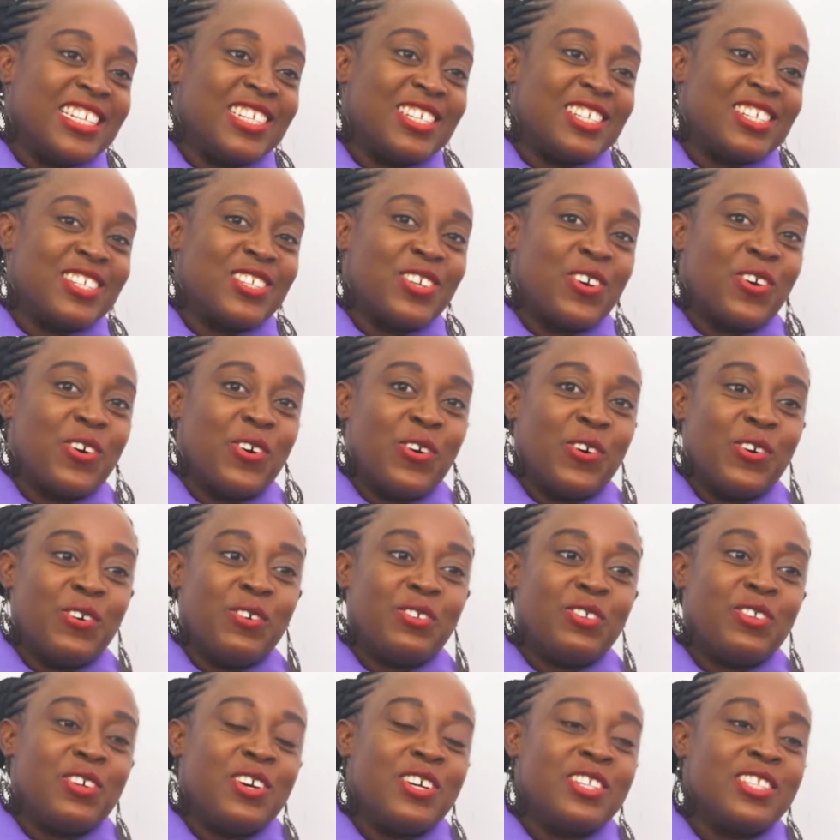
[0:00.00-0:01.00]
Yes. So
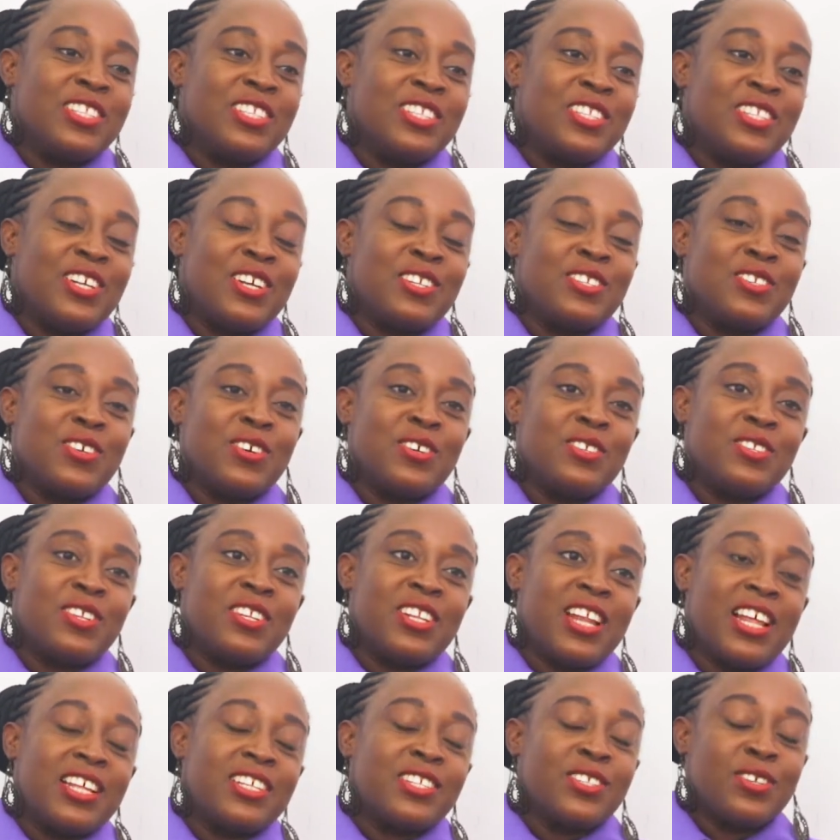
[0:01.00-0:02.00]

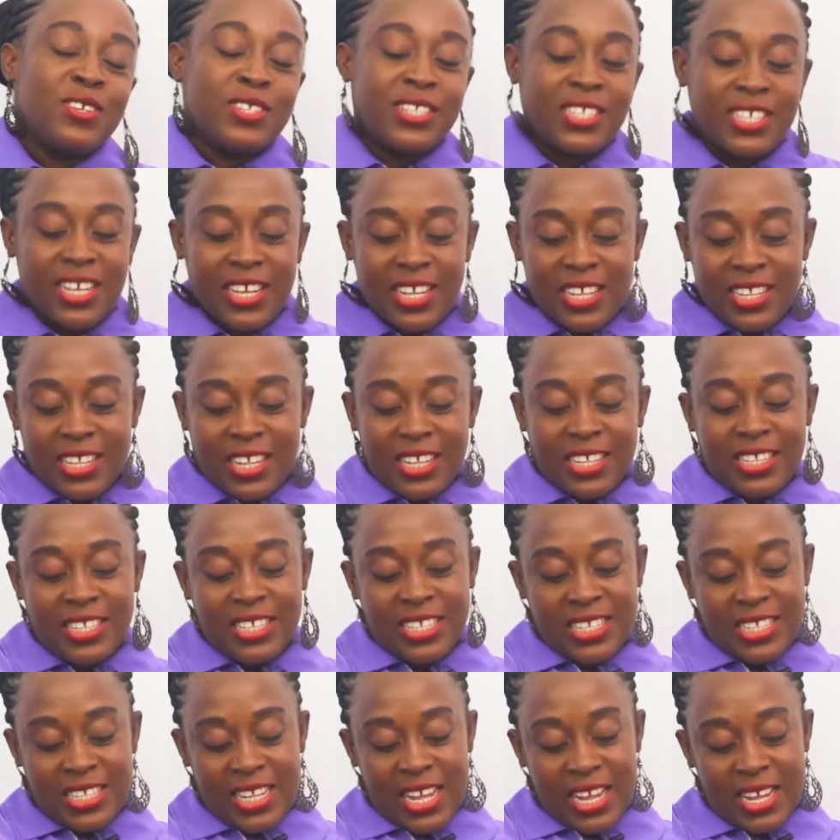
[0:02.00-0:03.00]
let's not take
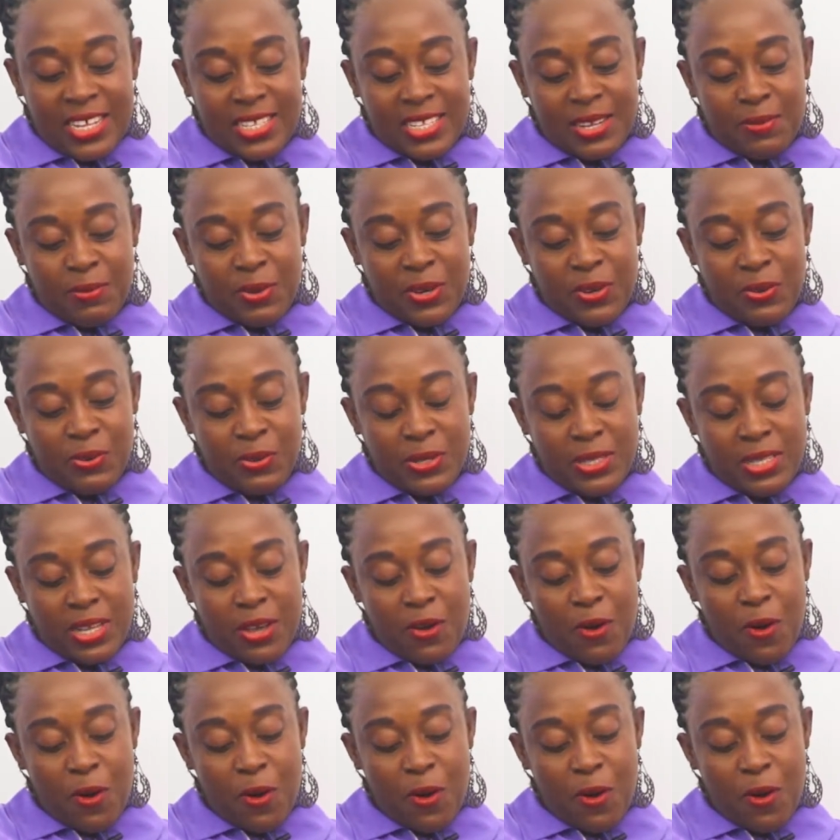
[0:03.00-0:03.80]
this that somebody will say,